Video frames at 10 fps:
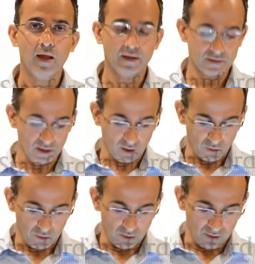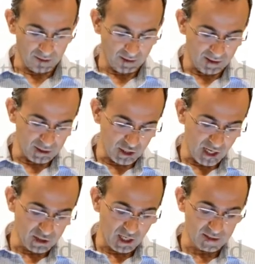And so each
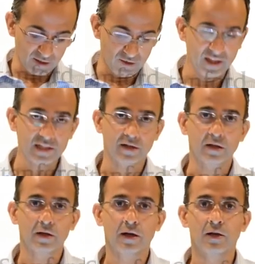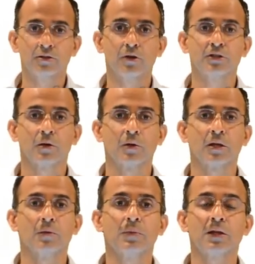edge has a theta associated with
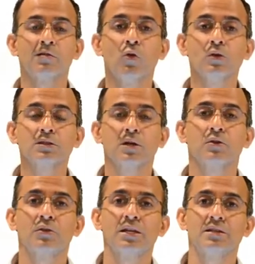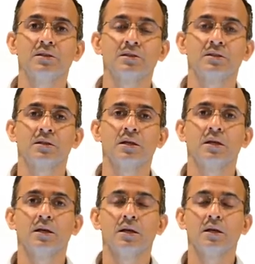it, but there are also thetas
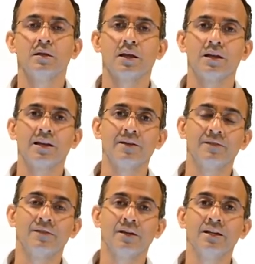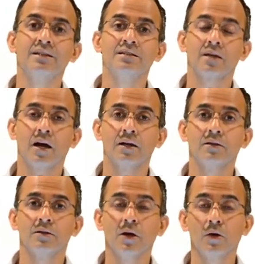that live inside
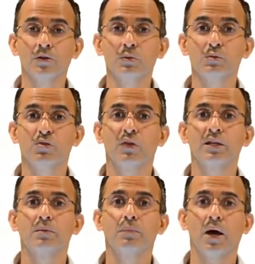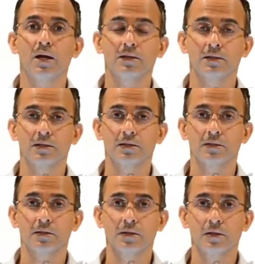the nodes which provide the biases.
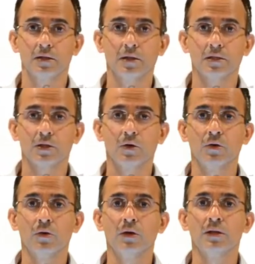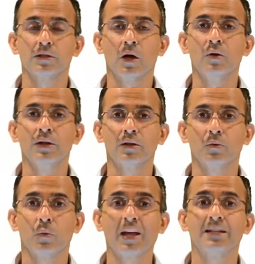So it's only the
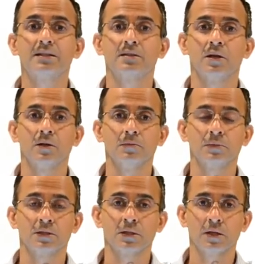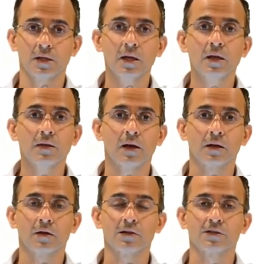weight terms
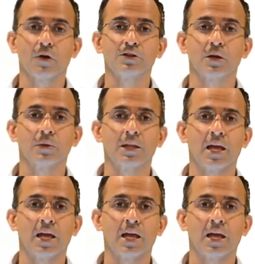that are associated with